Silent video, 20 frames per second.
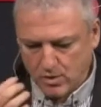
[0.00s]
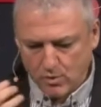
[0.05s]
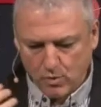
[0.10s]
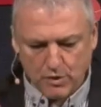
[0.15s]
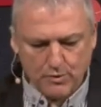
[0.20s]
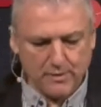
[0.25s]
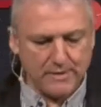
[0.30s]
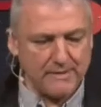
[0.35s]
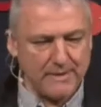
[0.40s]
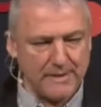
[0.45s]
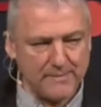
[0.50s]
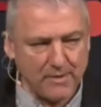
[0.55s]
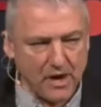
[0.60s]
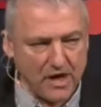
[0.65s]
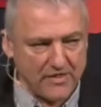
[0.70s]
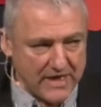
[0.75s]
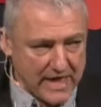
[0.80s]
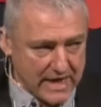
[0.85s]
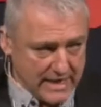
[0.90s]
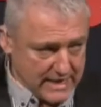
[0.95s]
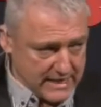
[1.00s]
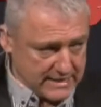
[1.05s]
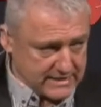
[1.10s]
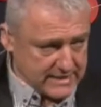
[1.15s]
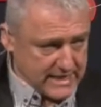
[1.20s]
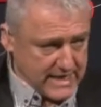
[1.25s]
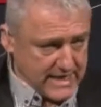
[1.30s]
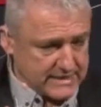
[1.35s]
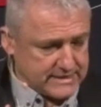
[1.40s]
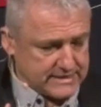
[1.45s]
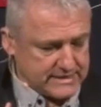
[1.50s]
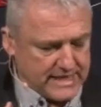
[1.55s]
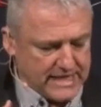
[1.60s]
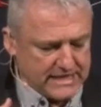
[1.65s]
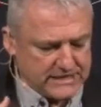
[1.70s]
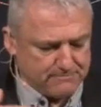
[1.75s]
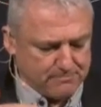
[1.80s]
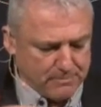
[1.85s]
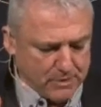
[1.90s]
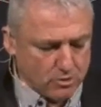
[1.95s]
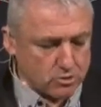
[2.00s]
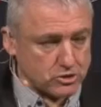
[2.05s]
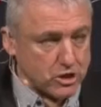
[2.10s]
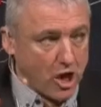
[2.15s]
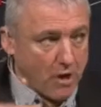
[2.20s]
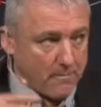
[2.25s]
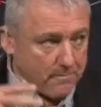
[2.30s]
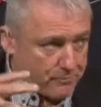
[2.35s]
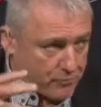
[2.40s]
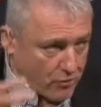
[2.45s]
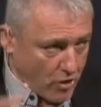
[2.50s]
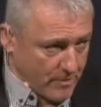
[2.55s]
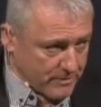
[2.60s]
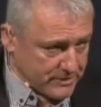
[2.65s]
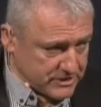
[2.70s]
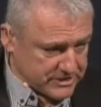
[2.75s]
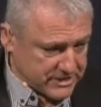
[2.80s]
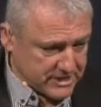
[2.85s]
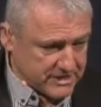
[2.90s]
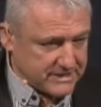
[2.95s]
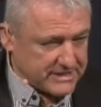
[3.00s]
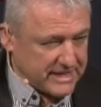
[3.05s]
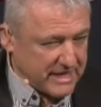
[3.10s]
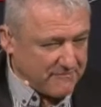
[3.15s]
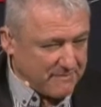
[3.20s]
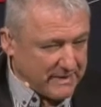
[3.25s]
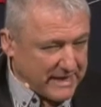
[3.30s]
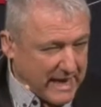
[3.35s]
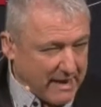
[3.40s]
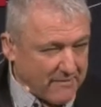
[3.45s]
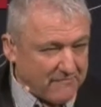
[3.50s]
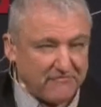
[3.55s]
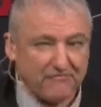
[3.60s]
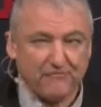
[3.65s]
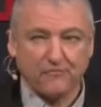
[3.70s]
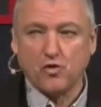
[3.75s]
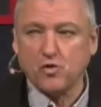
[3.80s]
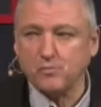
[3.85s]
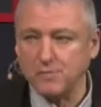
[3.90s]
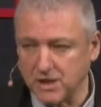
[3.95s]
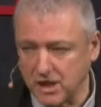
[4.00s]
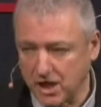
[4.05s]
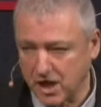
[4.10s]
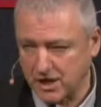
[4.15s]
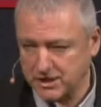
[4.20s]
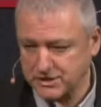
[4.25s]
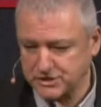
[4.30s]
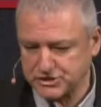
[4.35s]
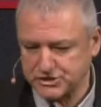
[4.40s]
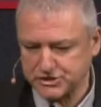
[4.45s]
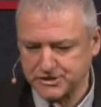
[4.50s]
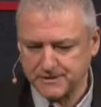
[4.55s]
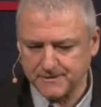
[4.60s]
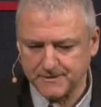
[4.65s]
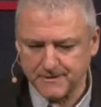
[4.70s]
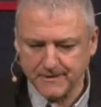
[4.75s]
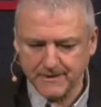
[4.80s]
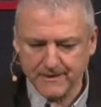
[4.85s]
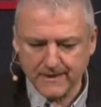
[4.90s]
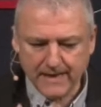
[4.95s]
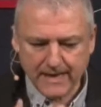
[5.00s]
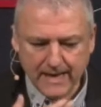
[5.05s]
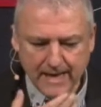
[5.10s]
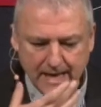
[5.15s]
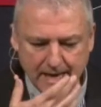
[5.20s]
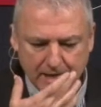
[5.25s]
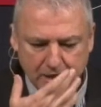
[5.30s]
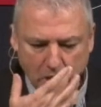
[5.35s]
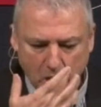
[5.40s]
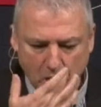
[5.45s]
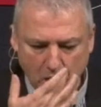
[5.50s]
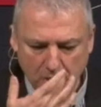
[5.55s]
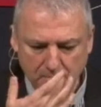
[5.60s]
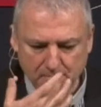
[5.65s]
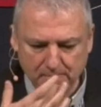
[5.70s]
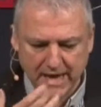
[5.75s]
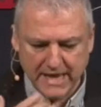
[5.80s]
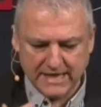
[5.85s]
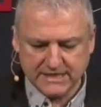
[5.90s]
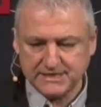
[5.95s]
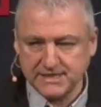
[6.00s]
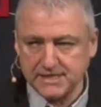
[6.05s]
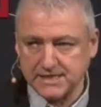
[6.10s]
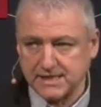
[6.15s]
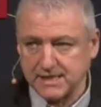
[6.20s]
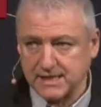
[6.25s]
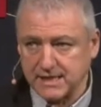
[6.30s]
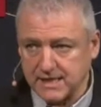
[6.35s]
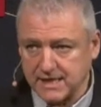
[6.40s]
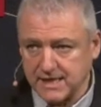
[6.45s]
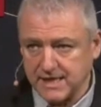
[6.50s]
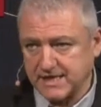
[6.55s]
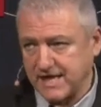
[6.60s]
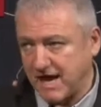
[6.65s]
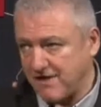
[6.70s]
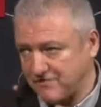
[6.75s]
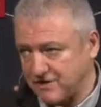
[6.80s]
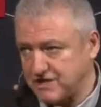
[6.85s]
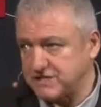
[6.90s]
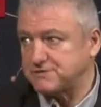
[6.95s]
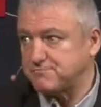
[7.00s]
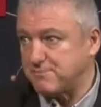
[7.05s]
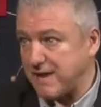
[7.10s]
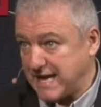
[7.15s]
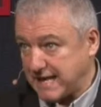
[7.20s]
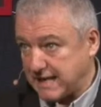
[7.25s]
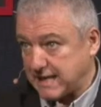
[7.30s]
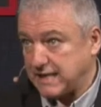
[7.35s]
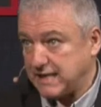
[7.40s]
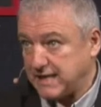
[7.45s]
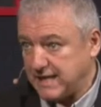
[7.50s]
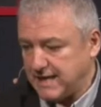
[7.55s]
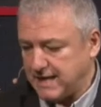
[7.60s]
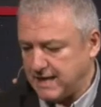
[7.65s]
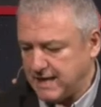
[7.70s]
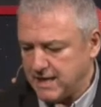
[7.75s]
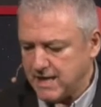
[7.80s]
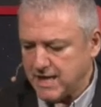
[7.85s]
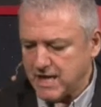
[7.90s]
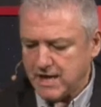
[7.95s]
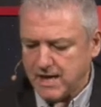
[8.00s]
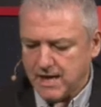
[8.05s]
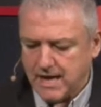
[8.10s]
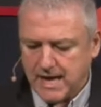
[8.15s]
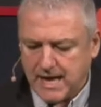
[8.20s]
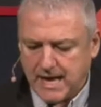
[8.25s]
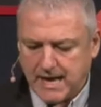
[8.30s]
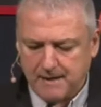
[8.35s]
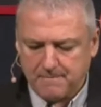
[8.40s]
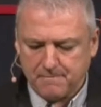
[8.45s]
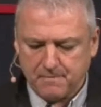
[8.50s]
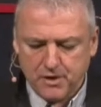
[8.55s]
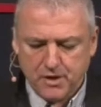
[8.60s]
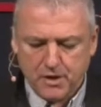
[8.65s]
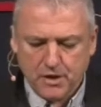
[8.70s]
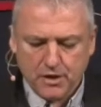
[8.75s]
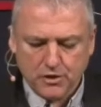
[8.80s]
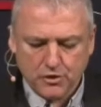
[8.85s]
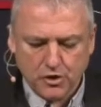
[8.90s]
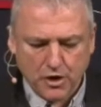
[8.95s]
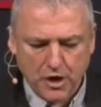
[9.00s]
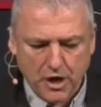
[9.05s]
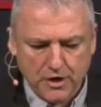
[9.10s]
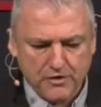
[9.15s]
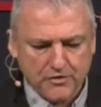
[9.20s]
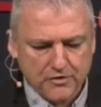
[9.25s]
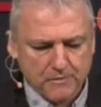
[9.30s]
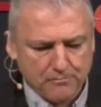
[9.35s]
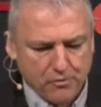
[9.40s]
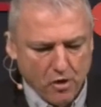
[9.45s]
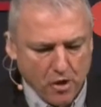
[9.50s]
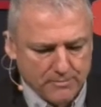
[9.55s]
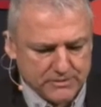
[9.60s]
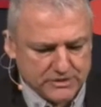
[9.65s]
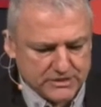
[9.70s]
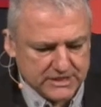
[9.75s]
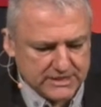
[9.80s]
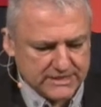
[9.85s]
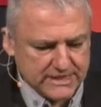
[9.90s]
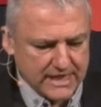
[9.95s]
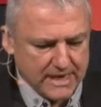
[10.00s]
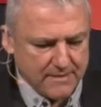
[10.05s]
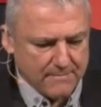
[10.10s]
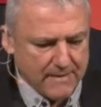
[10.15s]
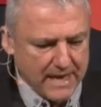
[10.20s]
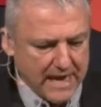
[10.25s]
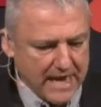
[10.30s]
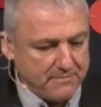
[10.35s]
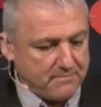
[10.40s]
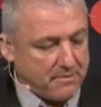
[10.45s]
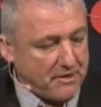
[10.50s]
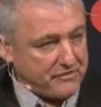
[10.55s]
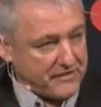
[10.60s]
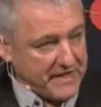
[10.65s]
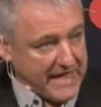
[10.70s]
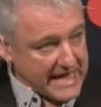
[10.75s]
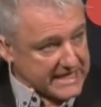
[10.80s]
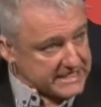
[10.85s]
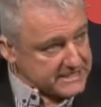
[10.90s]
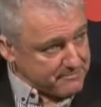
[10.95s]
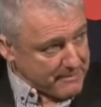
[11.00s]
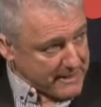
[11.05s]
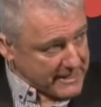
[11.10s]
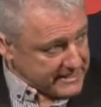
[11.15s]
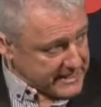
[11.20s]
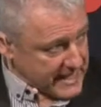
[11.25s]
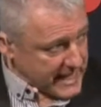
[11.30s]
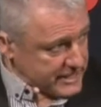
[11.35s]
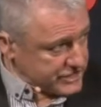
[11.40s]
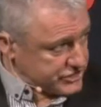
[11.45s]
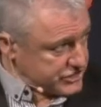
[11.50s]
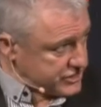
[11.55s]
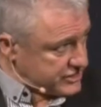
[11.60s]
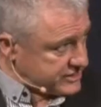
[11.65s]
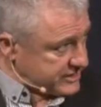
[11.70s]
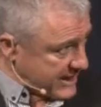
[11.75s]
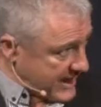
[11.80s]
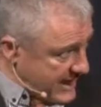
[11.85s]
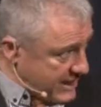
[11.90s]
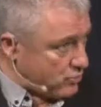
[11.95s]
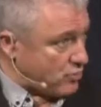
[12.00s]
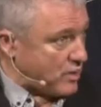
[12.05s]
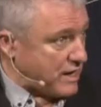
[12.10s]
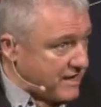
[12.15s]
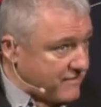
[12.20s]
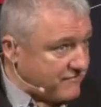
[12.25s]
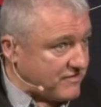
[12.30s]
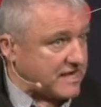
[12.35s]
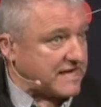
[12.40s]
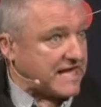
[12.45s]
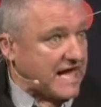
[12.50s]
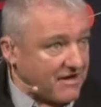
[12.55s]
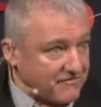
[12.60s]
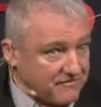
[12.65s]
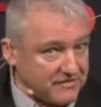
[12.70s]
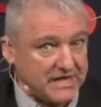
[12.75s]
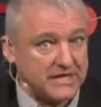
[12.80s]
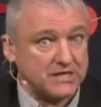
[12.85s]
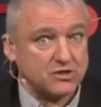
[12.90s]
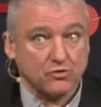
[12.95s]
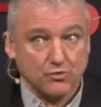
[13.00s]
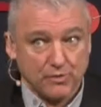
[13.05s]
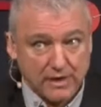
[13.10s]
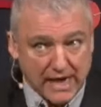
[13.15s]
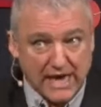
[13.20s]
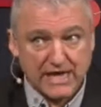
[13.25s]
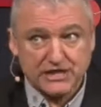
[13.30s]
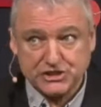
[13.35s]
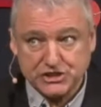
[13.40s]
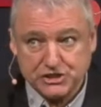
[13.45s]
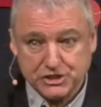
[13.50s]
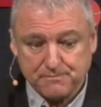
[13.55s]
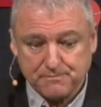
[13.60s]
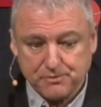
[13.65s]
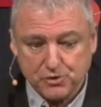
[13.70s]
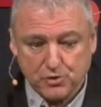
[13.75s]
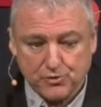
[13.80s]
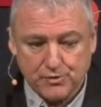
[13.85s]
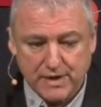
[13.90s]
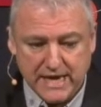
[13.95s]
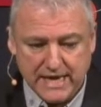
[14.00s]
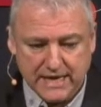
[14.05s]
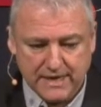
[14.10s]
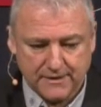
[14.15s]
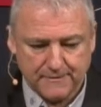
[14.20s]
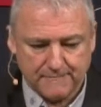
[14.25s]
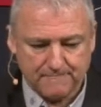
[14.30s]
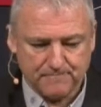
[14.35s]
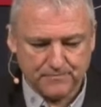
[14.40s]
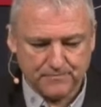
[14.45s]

What do we mean by that? It's, it's, it's built on promises that have become formalized. Uh, God makes it clear, covenants make clear um, not only the promises that are made, but the expectations in whatever covenantal relationship you're in.